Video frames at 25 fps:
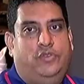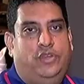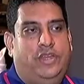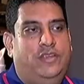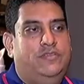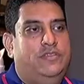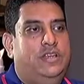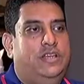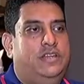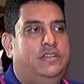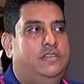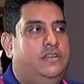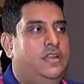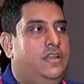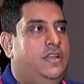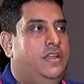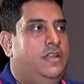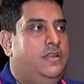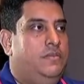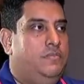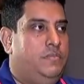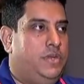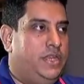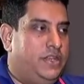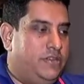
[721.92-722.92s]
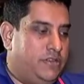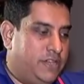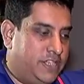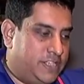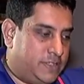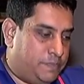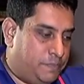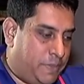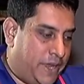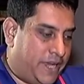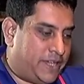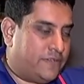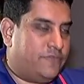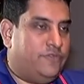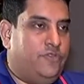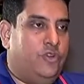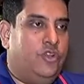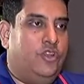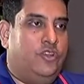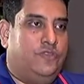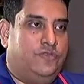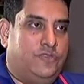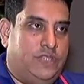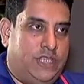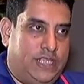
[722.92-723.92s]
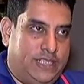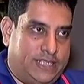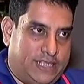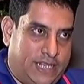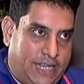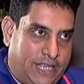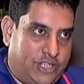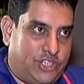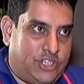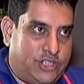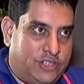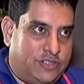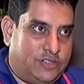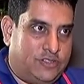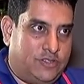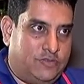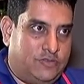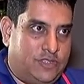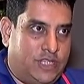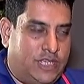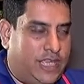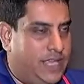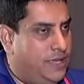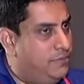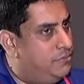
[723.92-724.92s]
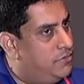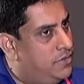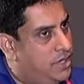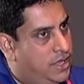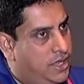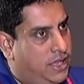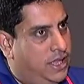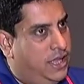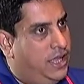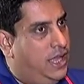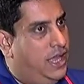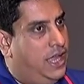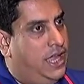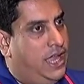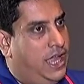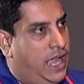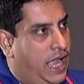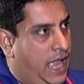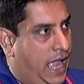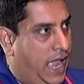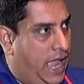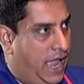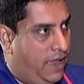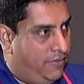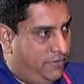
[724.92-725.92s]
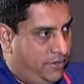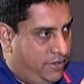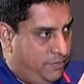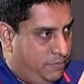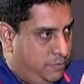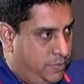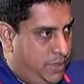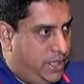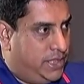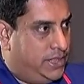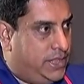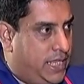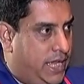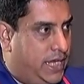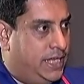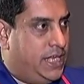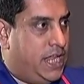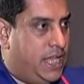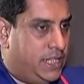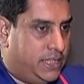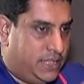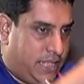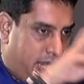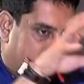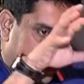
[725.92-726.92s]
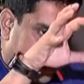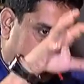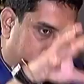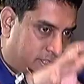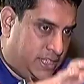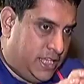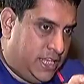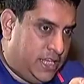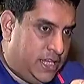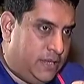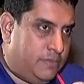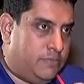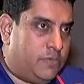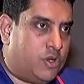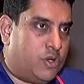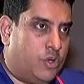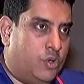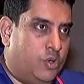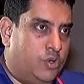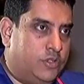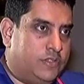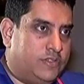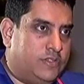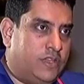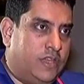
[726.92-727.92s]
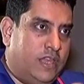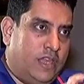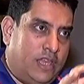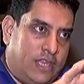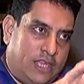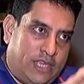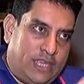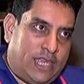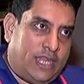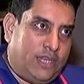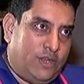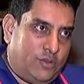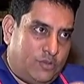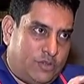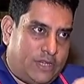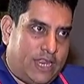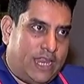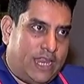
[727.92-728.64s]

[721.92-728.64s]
forever been respectful of these legends of the game. Having been there, done that, seen him close, can you